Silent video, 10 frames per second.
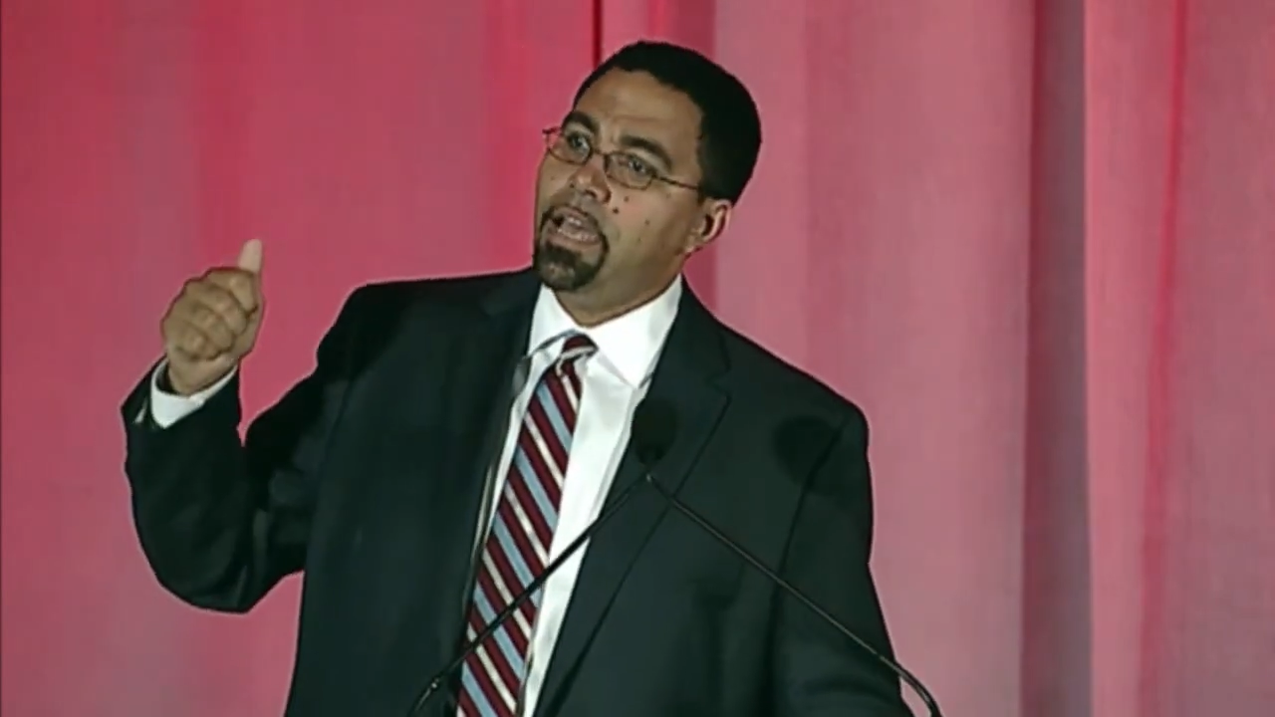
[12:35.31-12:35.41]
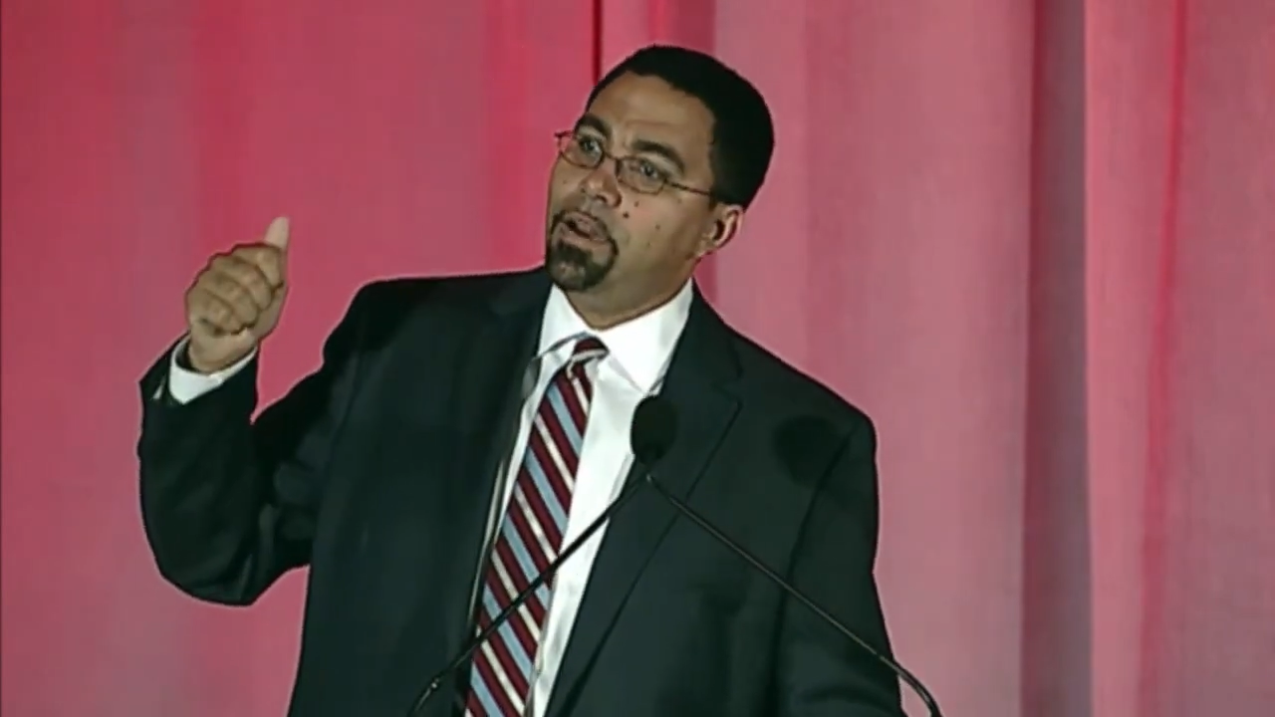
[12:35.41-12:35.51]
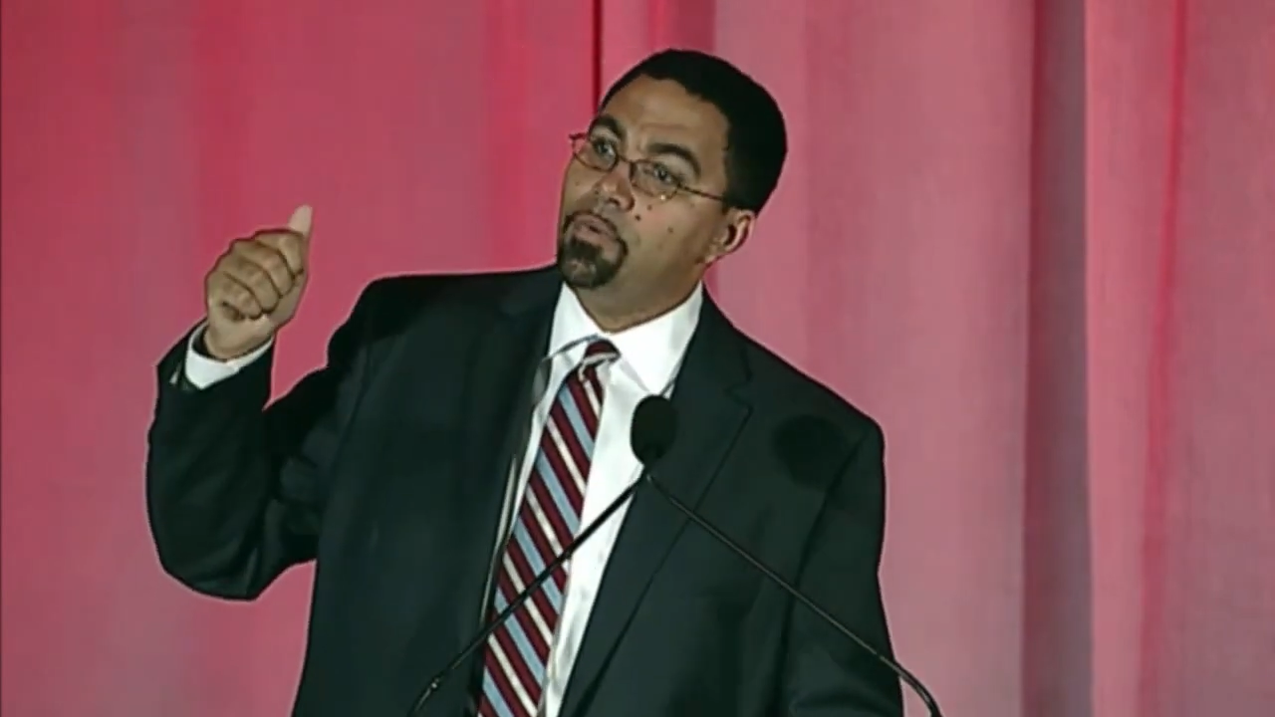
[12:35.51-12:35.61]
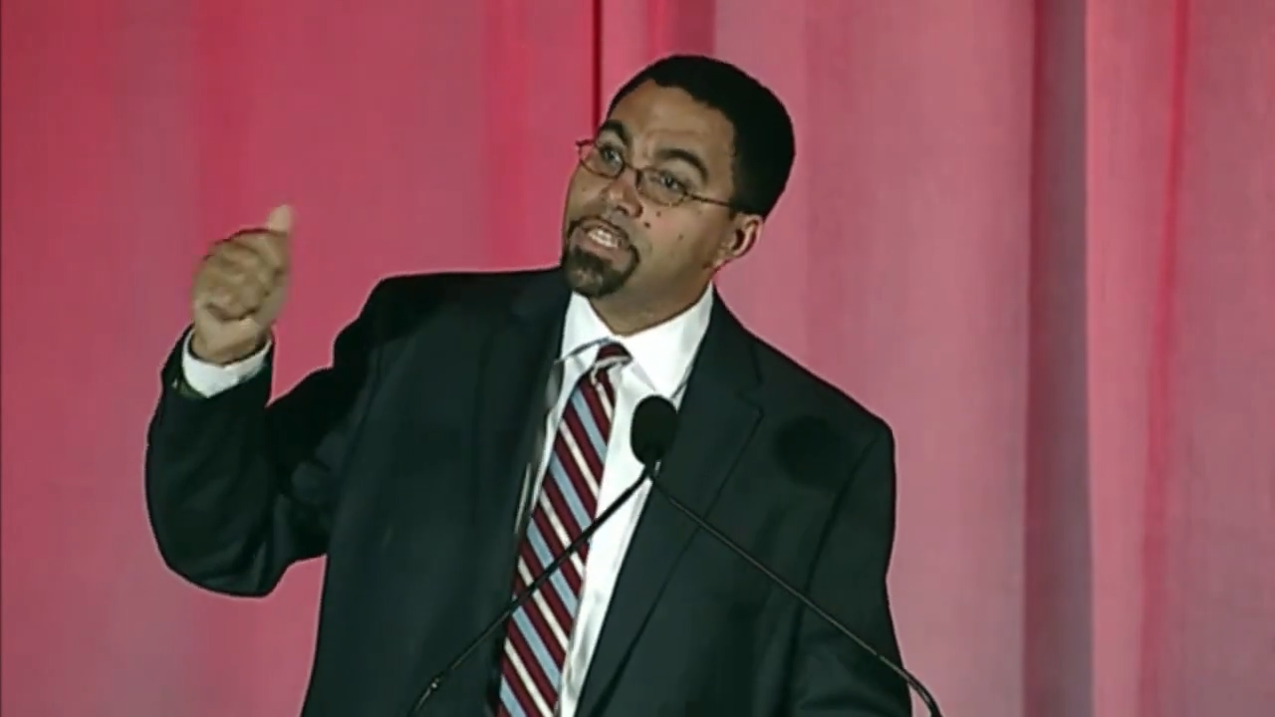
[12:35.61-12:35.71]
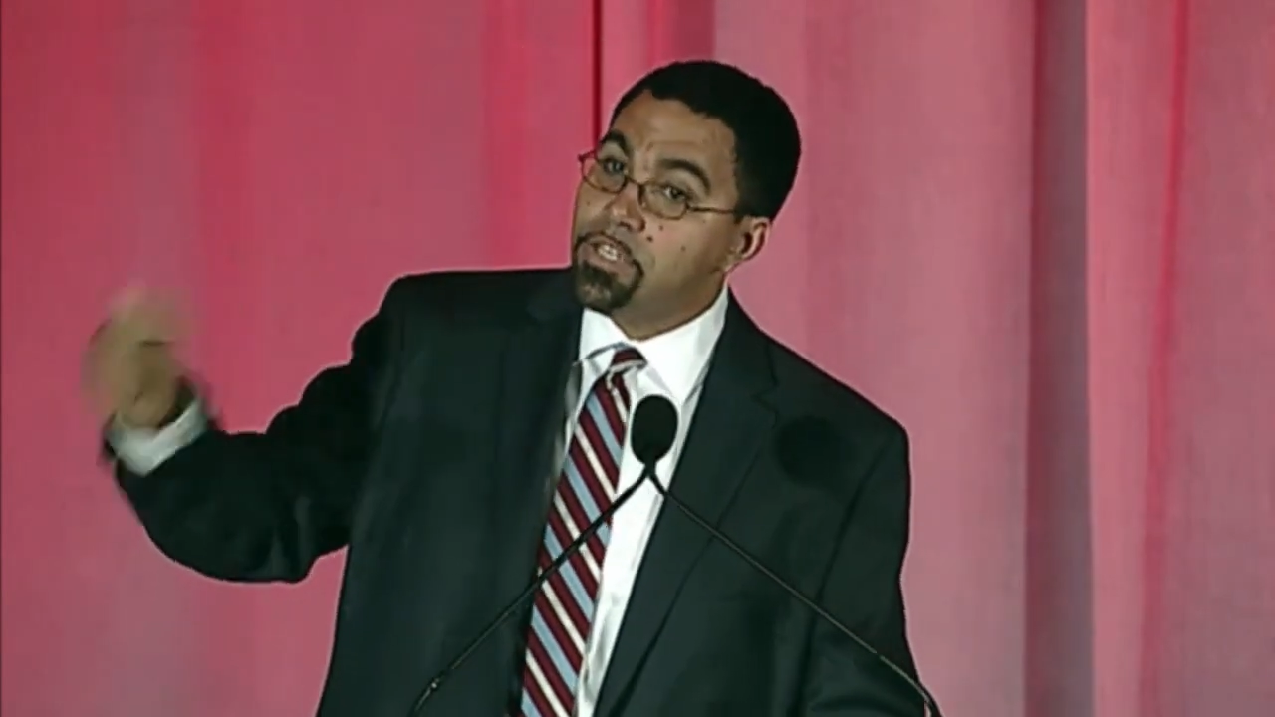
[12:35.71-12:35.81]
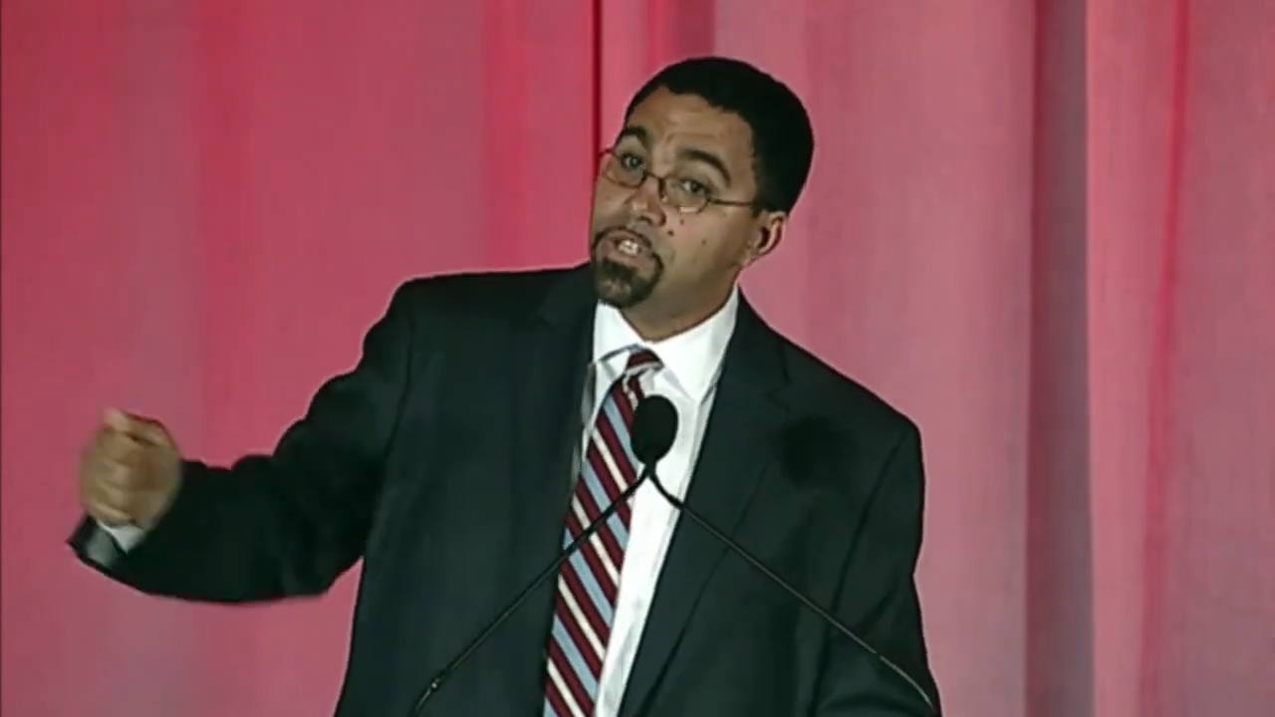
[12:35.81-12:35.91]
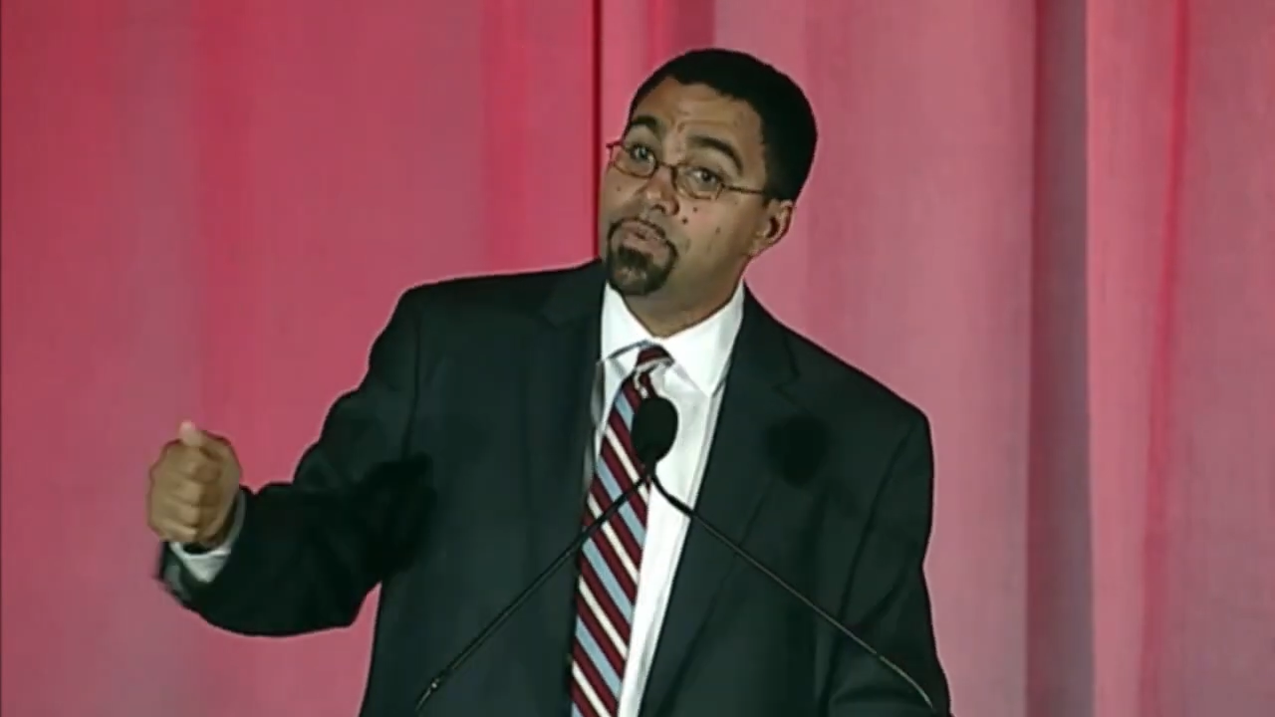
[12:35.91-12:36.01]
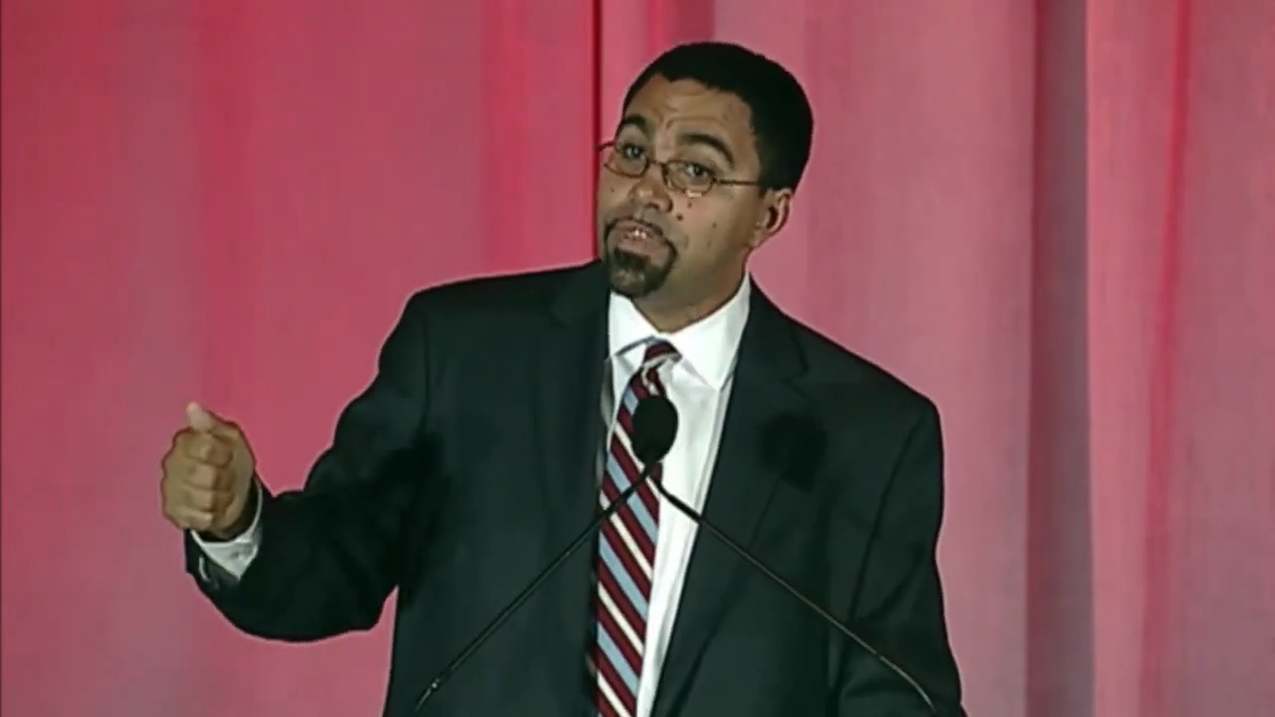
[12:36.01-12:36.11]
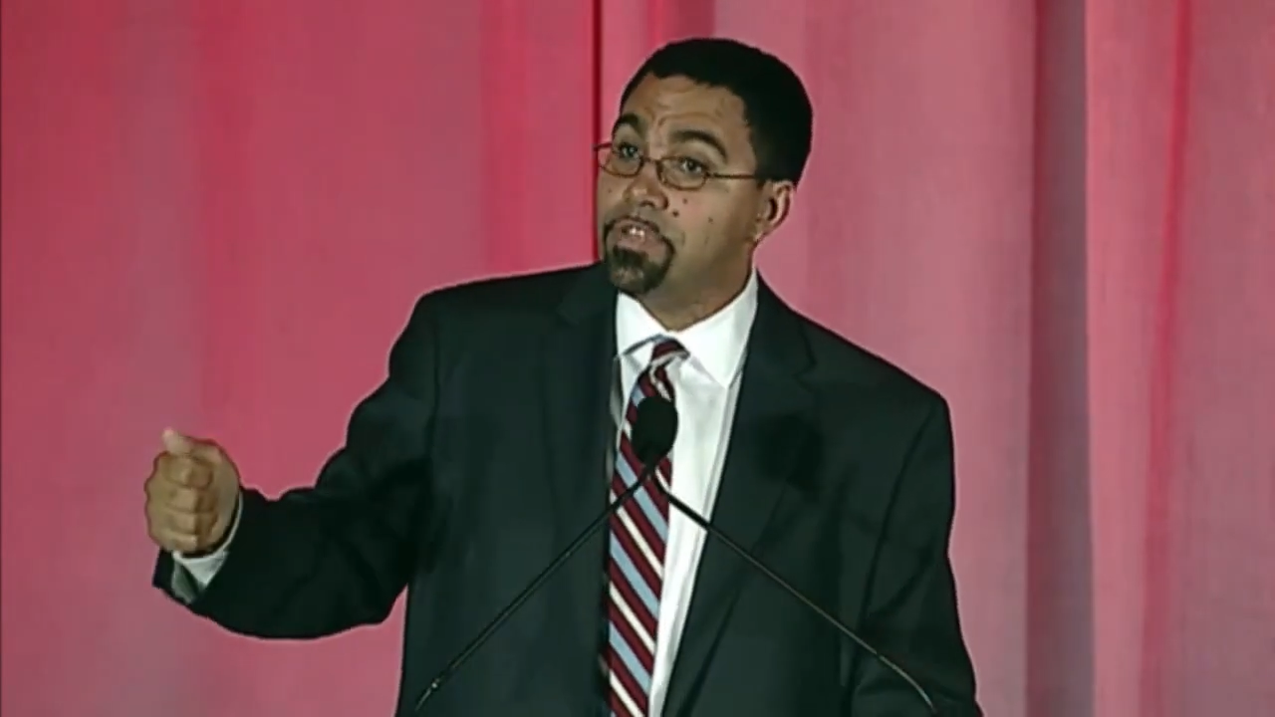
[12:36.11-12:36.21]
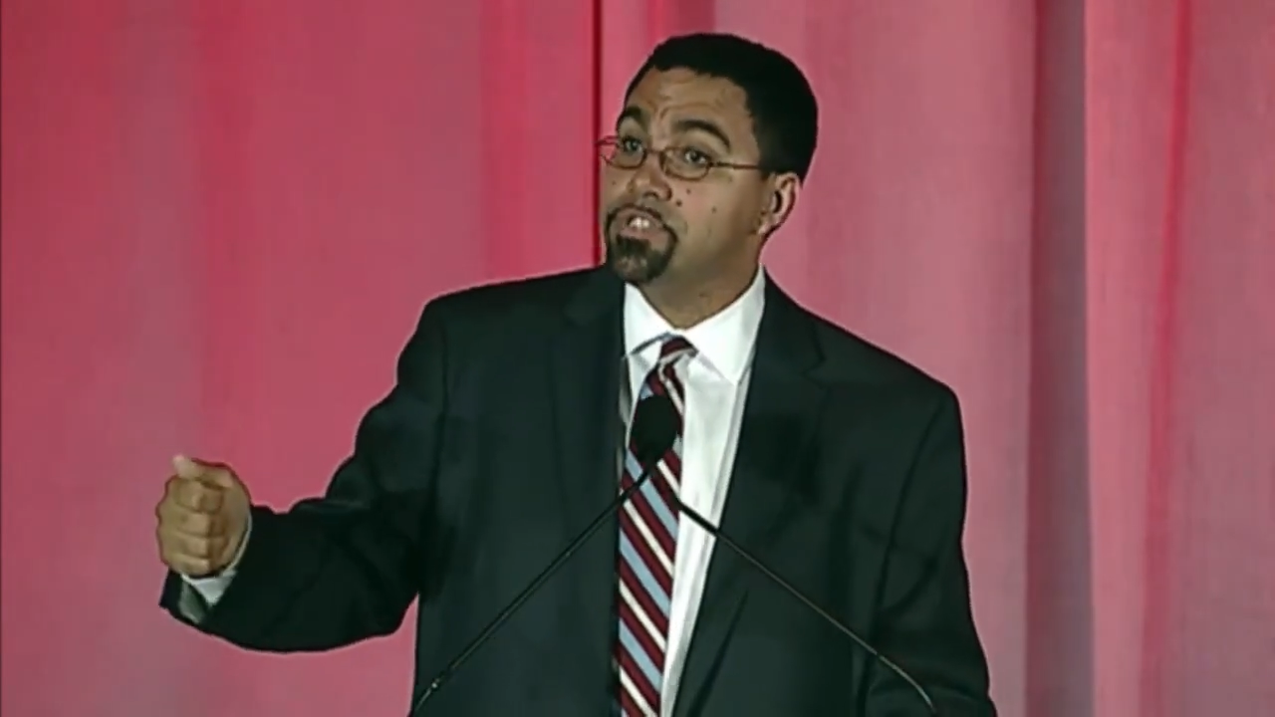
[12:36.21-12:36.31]
what to
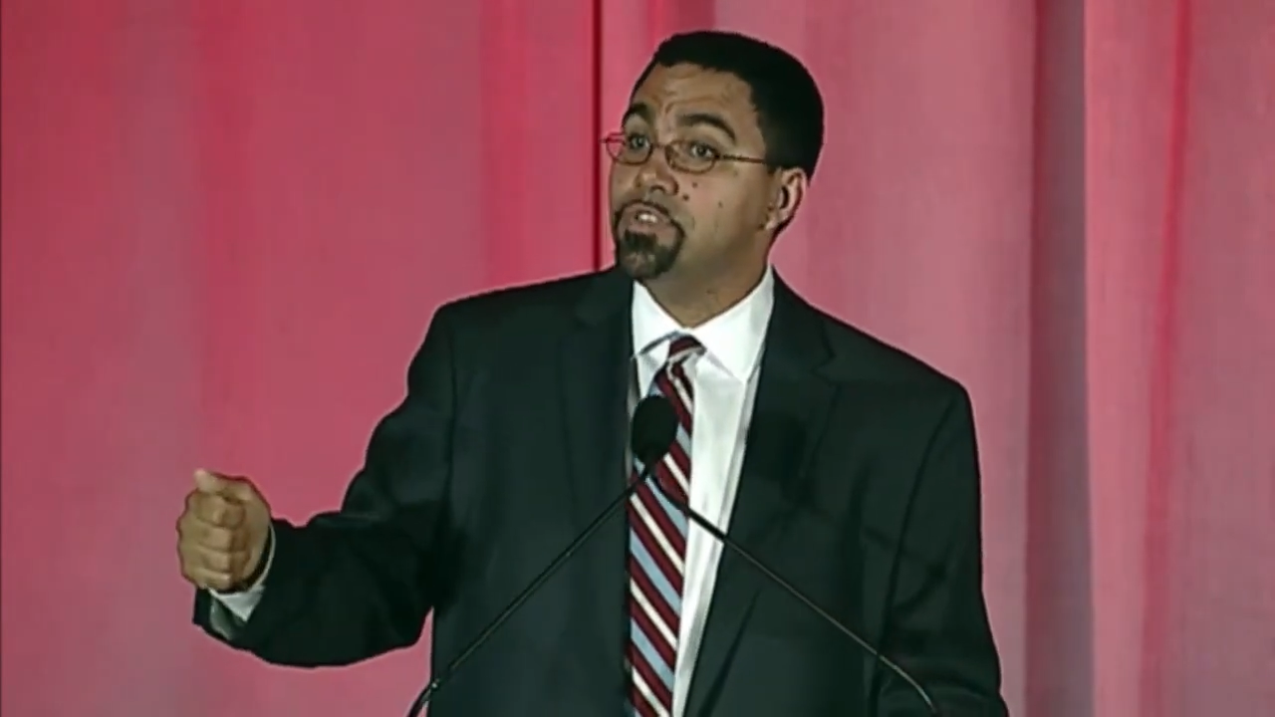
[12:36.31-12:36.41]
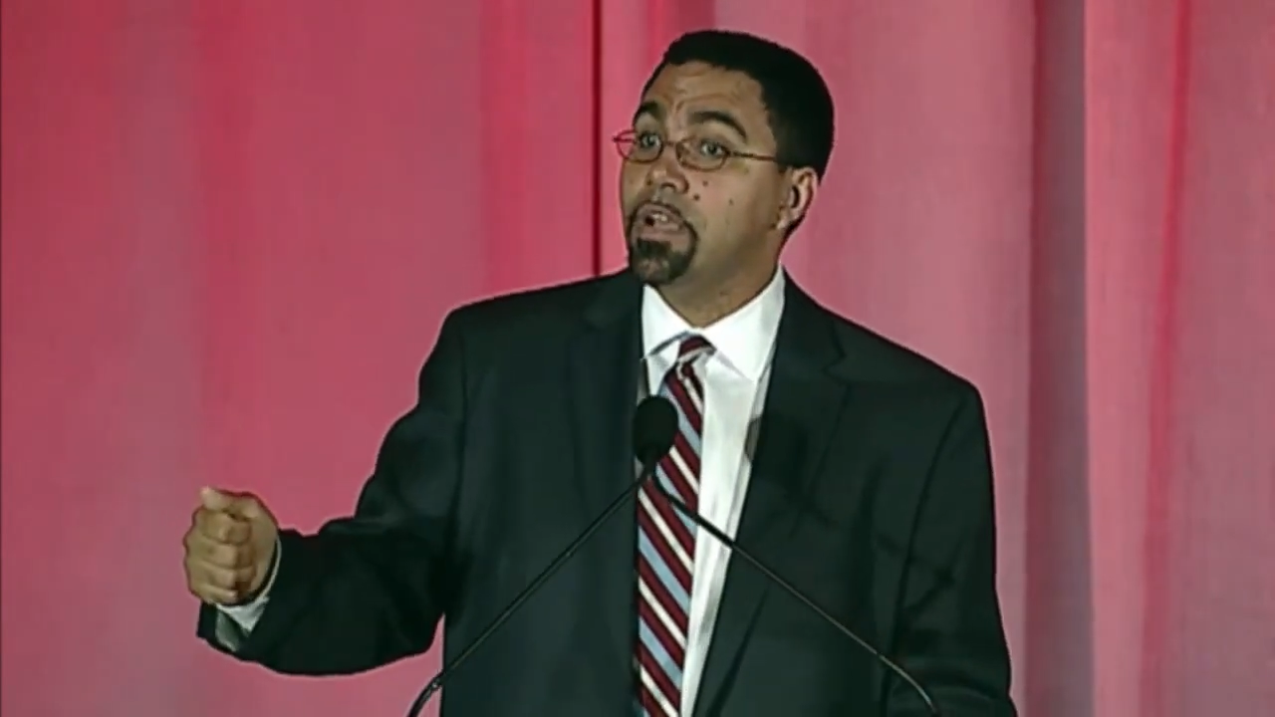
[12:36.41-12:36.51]
do when they're